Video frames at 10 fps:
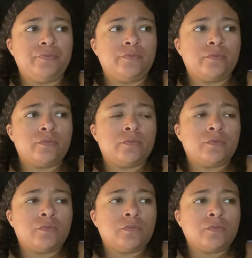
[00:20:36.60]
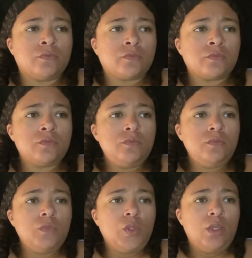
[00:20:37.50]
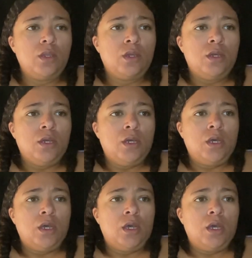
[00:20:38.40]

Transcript: Nobody speaks.